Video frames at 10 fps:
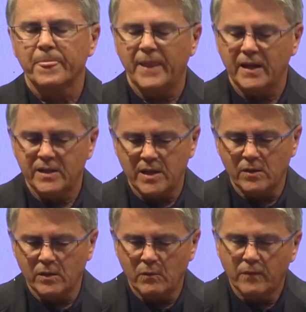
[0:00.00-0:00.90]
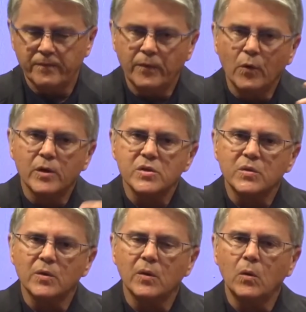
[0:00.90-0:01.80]
They together, they were
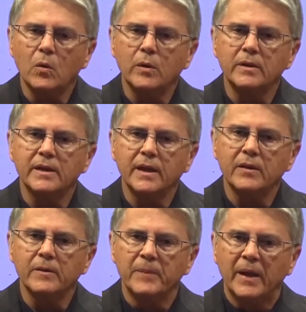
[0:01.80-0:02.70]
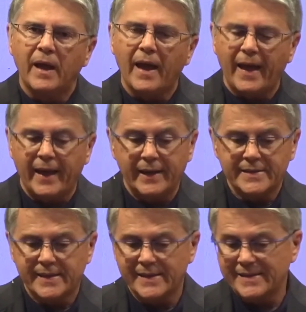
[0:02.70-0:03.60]
focused on the Lord together. And it
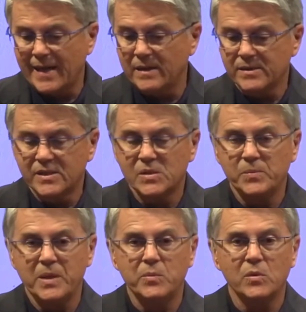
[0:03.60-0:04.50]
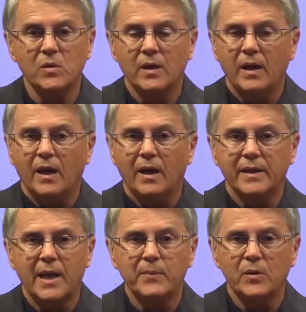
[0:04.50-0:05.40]
says thousands of people uh,
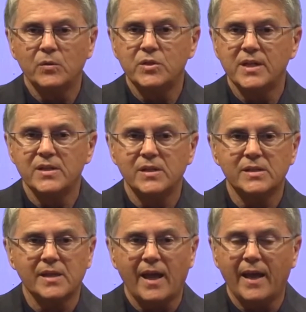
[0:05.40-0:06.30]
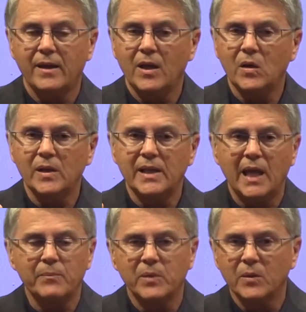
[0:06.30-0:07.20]
came to know Jesus. And not only
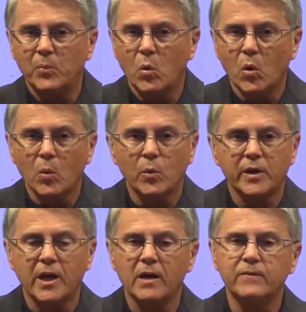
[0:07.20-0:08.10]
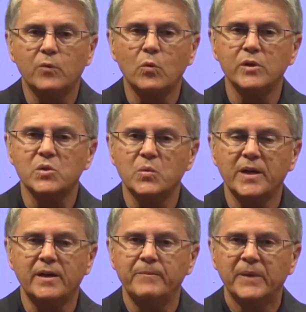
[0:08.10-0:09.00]
that, but the poor were cared for as
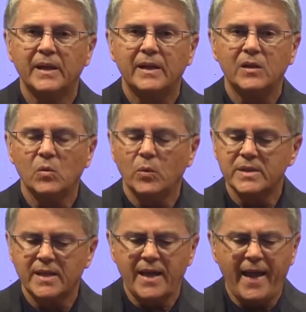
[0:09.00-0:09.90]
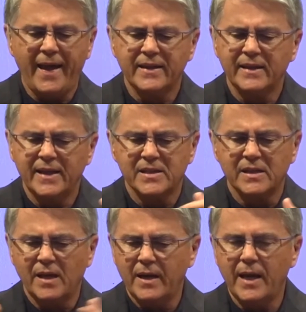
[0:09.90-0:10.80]
well. In other words, they acted as a
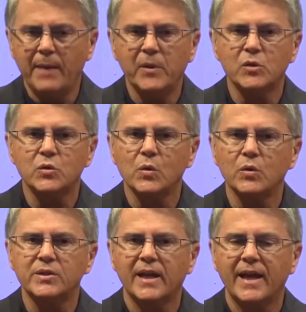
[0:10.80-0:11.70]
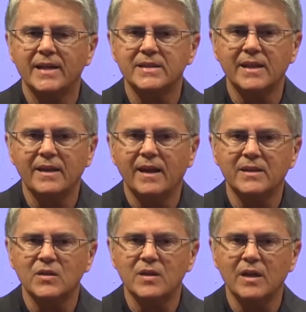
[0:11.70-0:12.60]
dynamic church as they
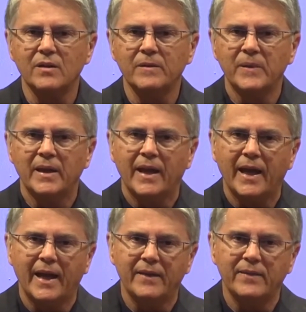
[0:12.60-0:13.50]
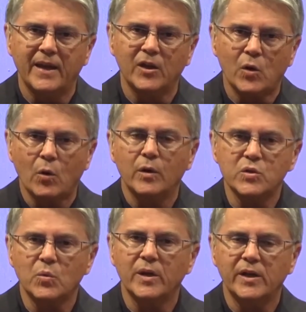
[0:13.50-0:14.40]
got together and they
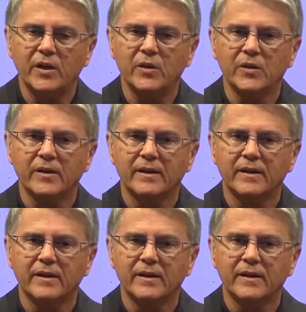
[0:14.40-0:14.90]
encouraged one another.